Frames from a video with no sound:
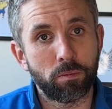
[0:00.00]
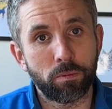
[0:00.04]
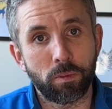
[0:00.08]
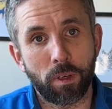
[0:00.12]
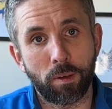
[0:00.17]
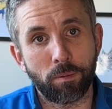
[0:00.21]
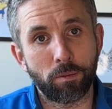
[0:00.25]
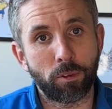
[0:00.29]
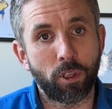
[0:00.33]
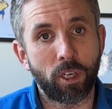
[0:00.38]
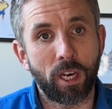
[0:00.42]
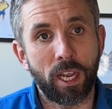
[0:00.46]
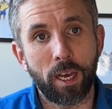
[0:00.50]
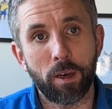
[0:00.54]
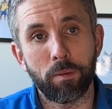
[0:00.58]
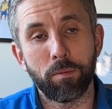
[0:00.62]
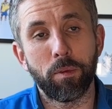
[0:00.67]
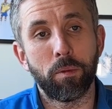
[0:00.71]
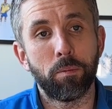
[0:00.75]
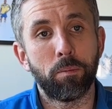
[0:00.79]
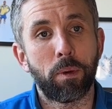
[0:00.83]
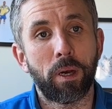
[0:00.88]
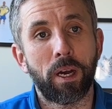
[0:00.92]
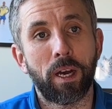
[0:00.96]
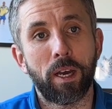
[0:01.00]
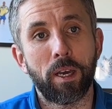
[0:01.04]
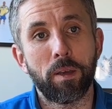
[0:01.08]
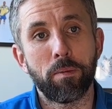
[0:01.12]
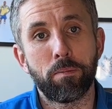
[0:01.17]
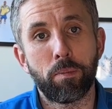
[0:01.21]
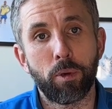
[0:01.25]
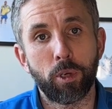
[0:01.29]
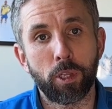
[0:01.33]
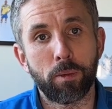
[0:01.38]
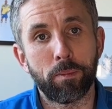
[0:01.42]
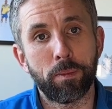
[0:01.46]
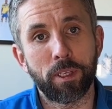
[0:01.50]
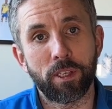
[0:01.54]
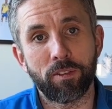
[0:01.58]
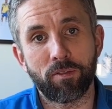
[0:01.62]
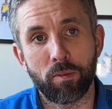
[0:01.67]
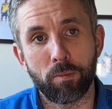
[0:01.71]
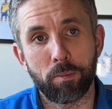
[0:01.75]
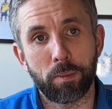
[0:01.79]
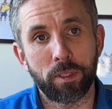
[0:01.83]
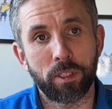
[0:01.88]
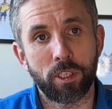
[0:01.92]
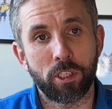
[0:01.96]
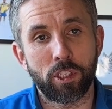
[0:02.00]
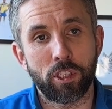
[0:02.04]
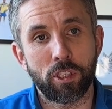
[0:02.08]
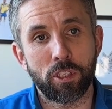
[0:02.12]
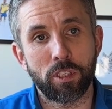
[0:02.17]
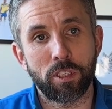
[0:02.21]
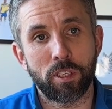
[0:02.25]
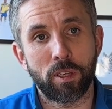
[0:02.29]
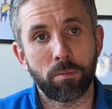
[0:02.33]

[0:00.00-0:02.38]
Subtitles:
I'm going to help them by putting them in different positions.